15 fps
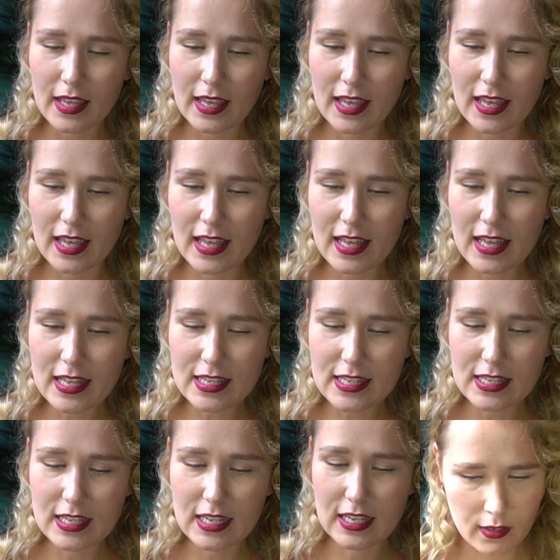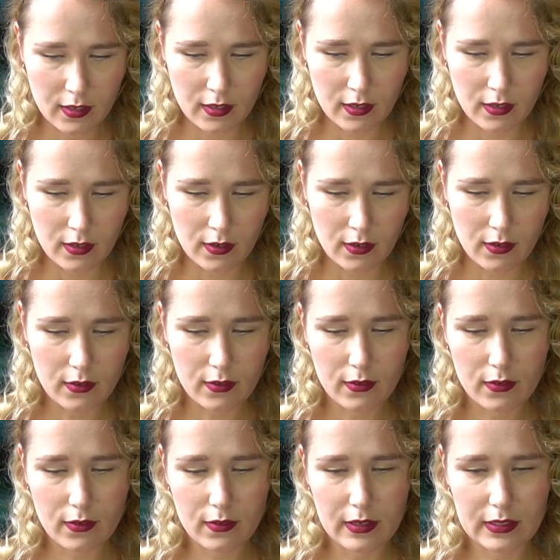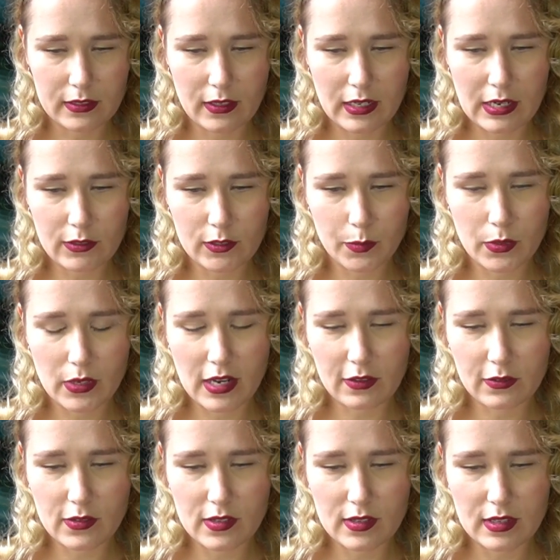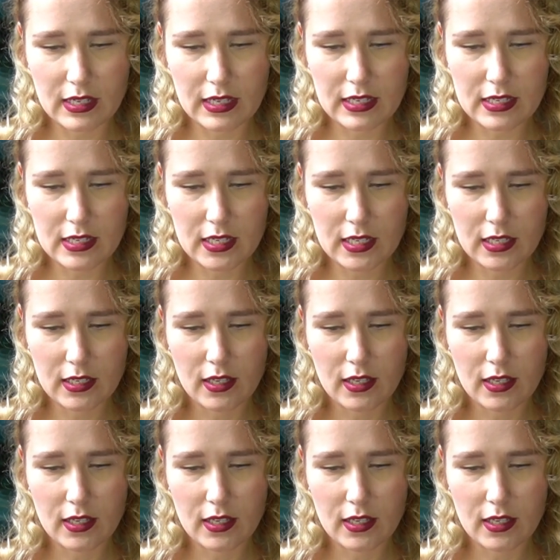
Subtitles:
is, oh, I don't know how to pronounce this,